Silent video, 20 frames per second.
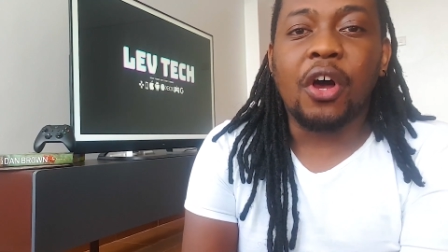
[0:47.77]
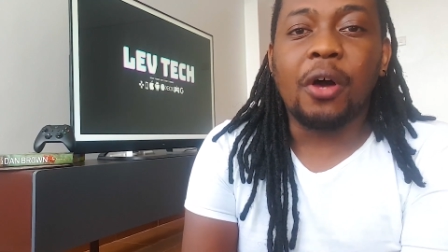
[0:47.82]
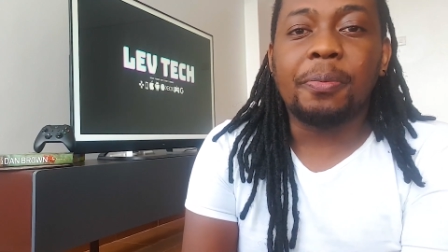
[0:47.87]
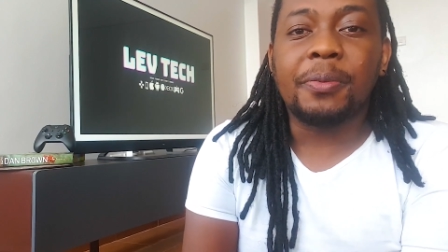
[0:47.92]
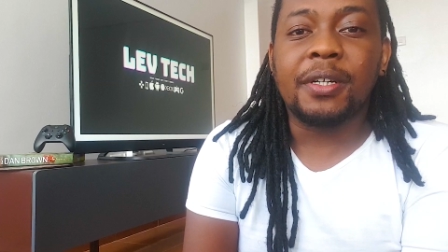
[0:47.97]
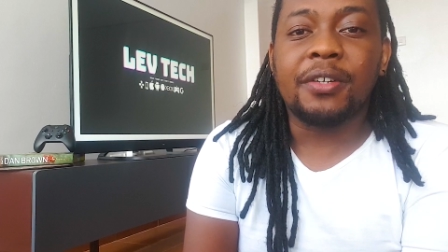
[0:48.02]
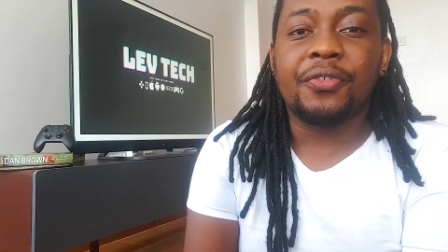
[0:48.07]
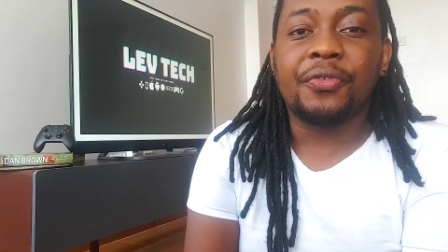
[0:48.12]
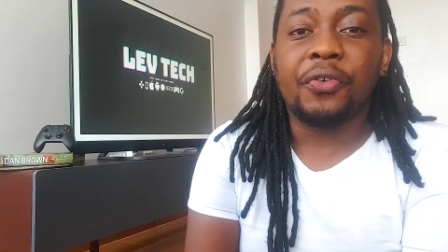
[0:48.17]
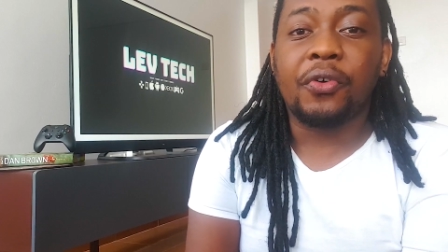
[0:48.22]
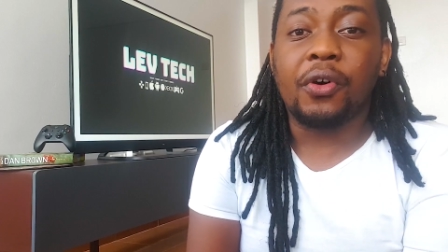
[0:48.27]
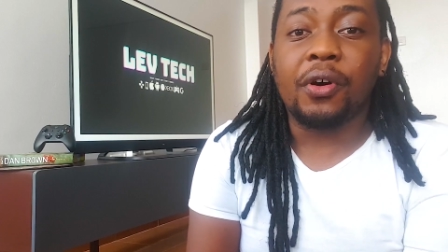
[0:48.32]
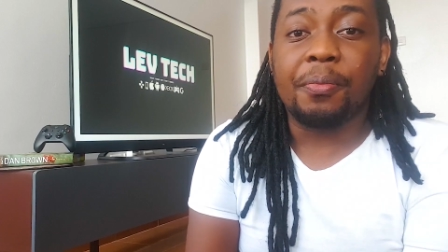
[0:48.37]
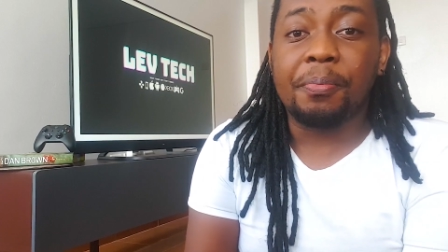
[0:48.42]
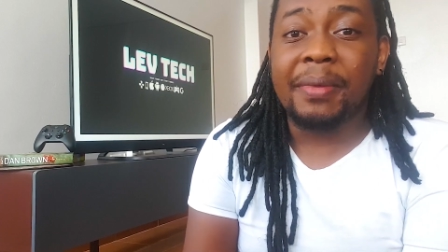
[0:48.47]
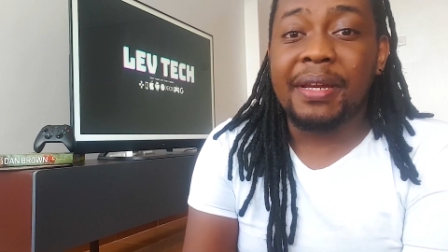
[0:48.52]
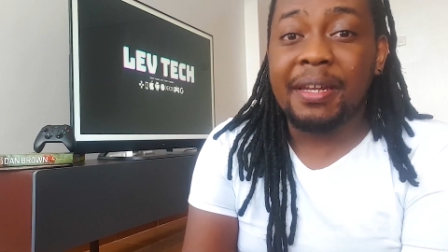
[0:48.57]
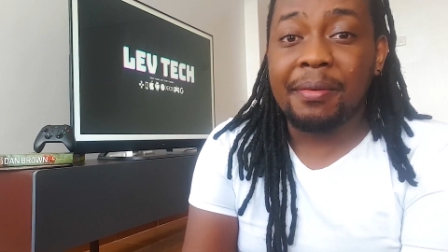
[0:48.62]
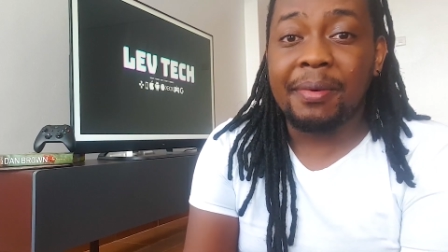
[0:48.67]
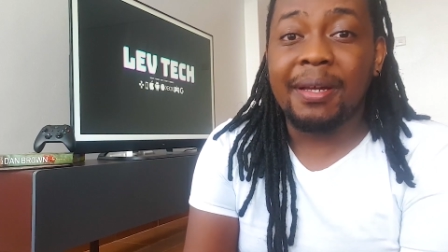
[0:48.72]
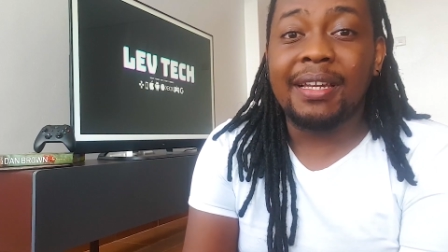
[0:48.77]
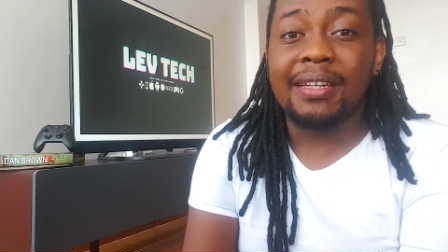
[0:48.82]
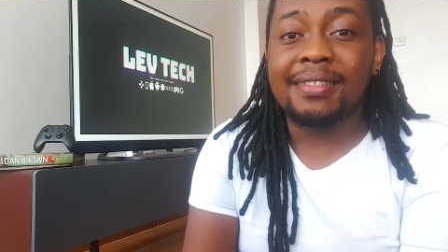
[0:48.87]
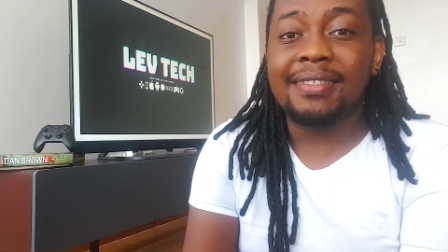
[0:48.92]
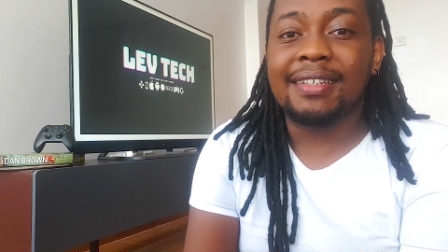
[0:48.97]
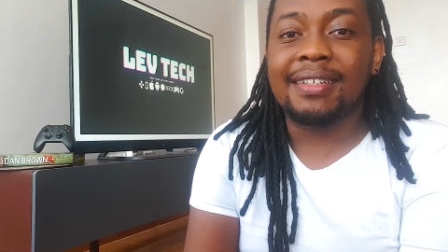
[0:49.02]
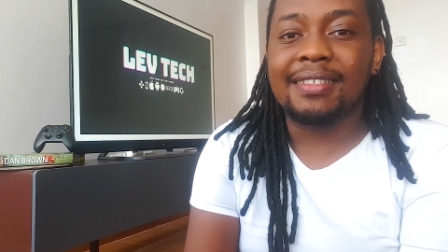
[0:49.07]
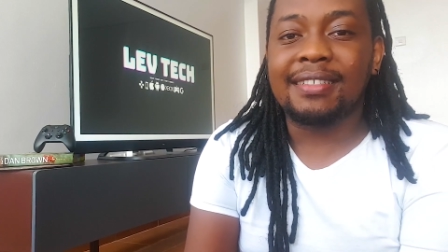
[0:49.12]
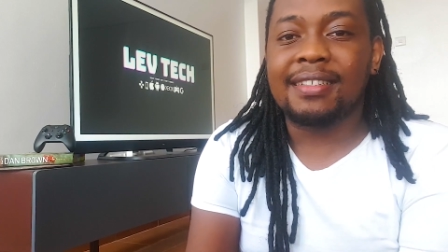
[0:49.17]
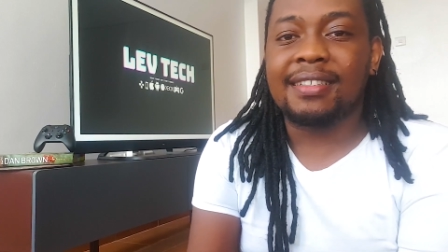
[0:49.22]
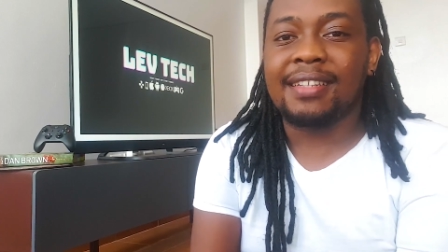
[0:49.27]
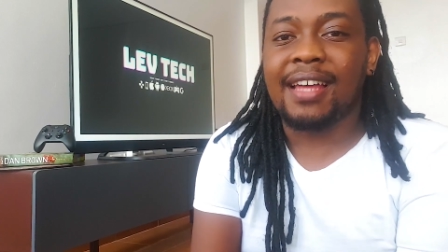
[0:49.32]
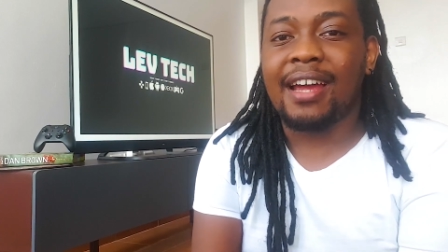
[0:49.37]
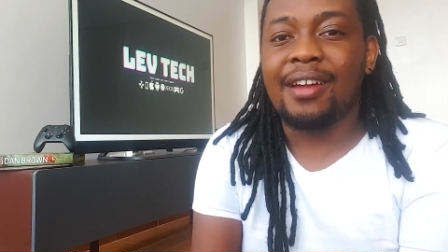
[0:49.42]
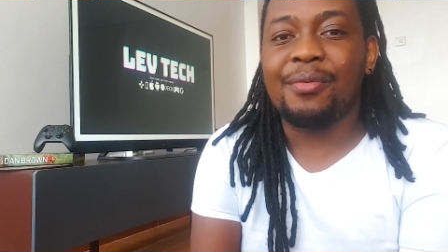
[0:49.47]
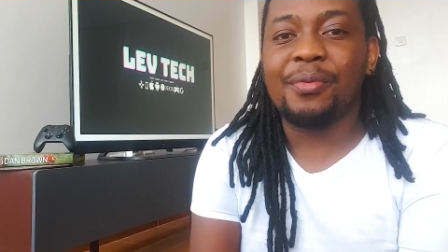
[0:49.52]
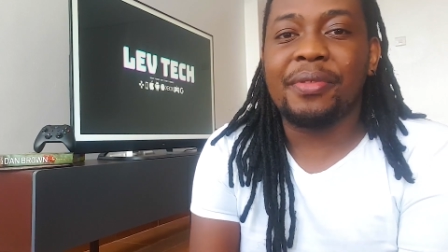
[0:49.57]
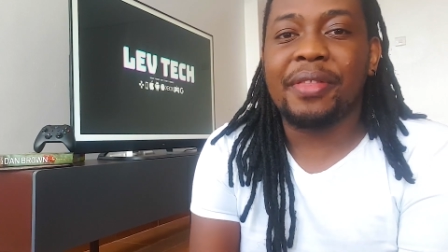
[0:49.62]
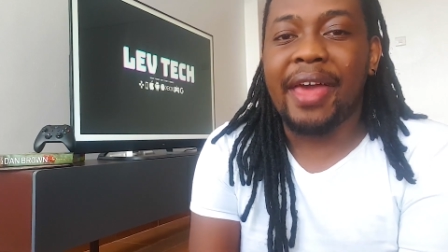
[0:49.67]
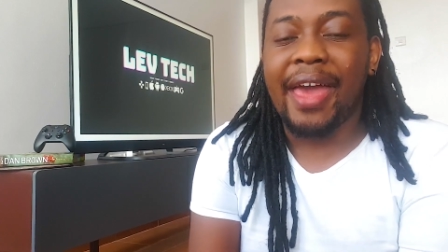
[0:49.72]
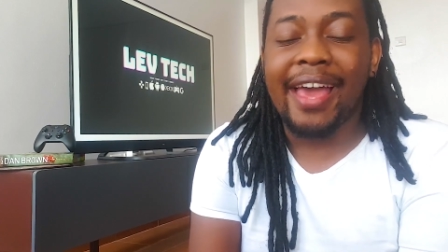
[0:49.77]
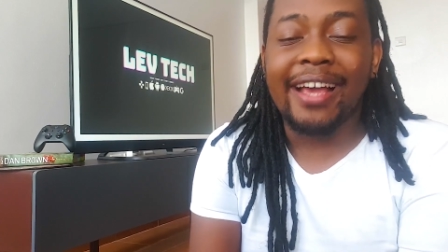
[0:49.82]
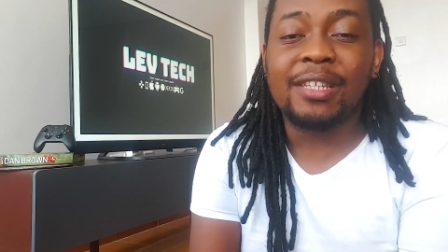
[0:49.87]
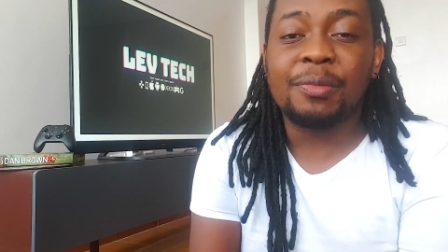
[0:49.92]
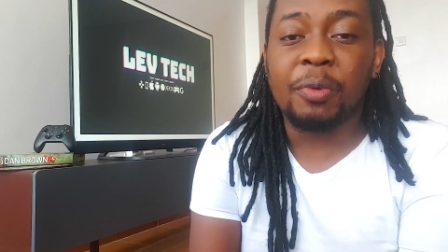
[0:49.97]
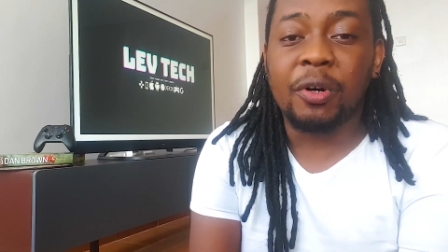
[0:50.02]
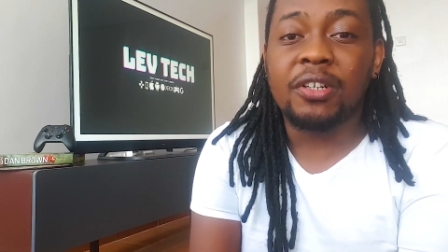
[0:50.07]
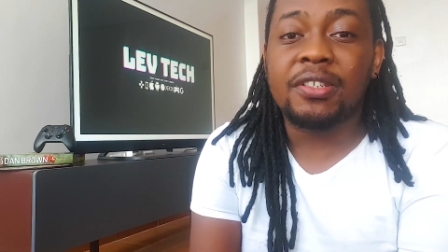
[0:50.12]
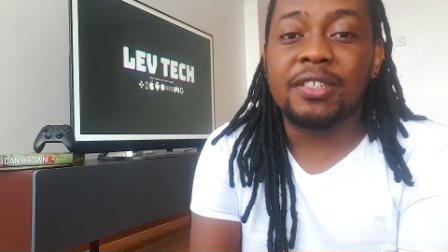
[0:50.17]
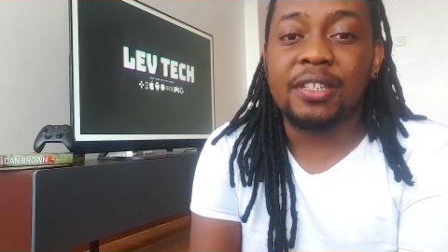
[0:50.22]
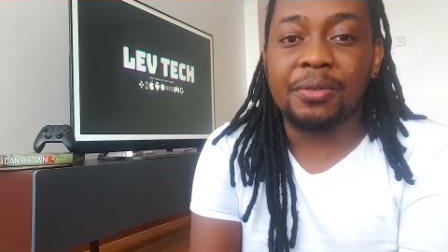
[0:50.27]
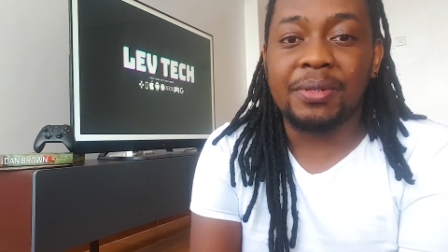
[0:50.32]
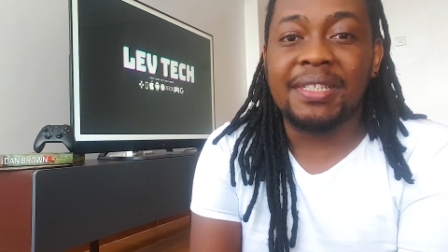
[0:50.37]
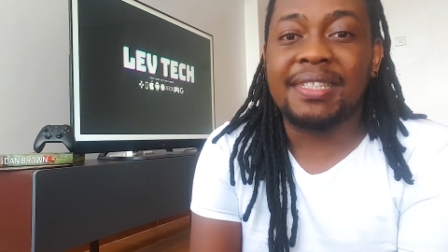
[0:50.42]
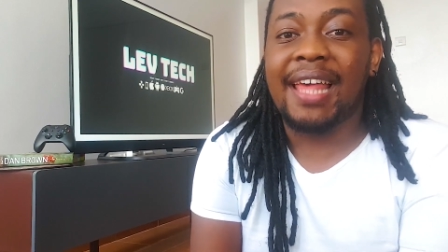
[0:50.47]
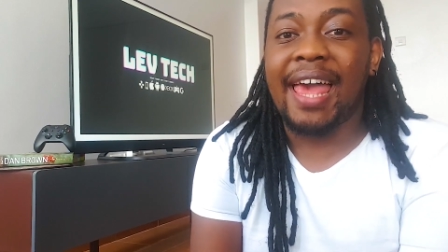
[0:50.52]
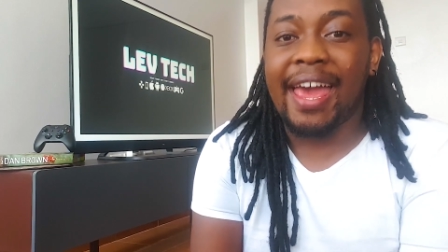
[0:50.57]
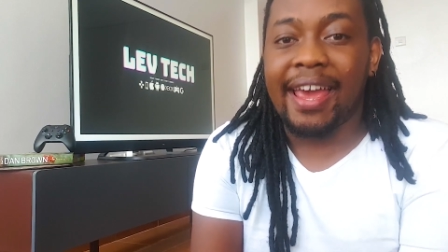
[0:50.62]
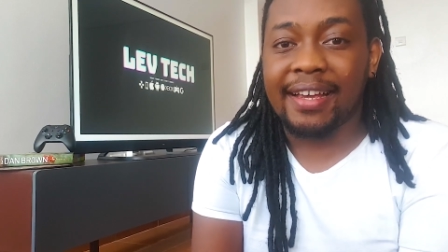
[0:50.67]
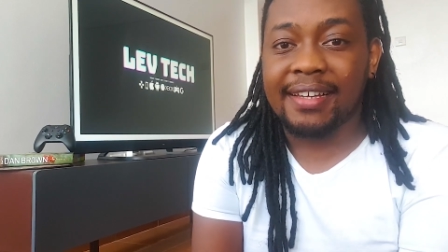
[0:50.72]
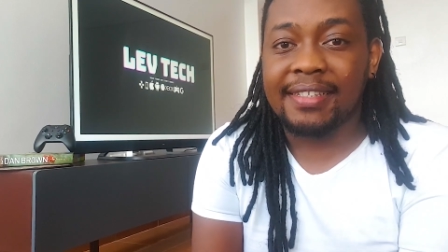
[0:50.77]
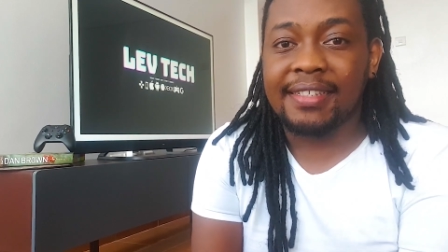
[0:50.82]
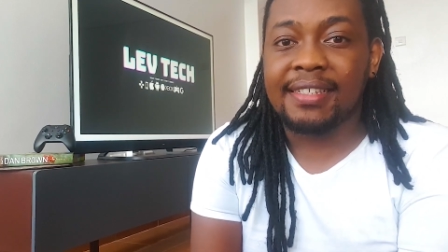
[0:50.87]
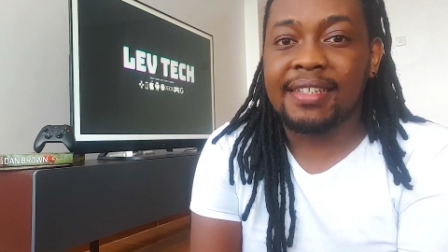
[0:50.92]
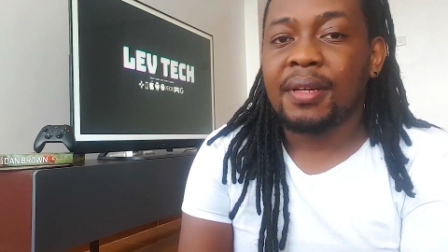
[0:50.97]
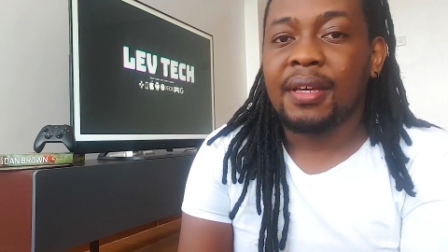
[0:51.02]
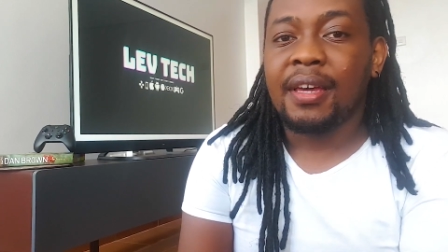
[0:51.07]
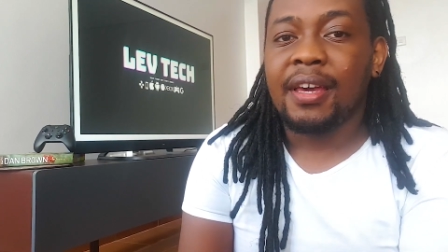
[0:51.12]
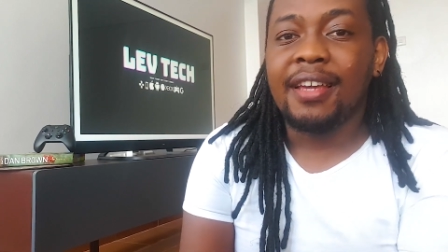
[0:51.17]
opted for minimalistic design with the Xbox Series X.